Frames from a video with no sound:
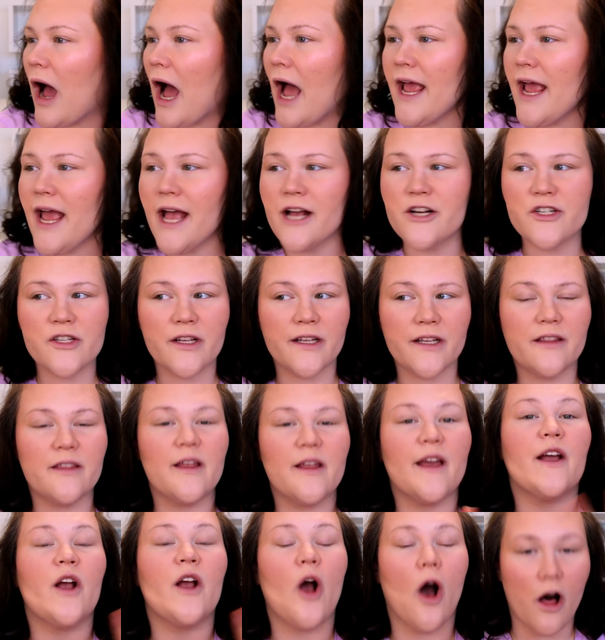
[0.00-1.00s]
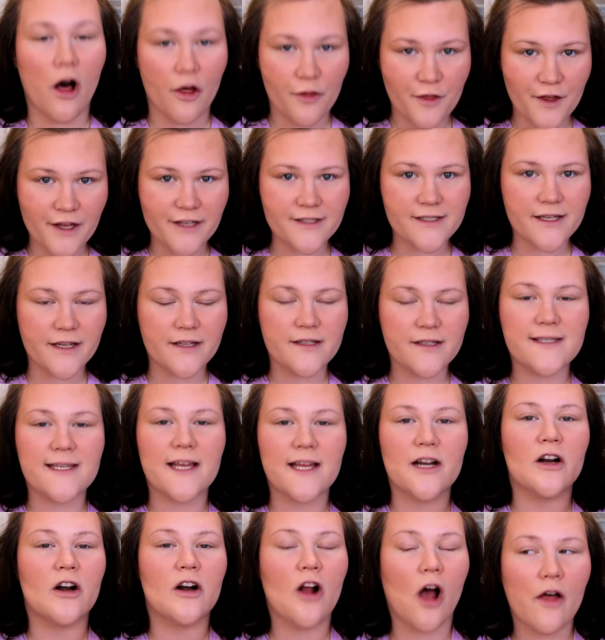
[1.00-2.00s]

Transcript: I actually think all things considered,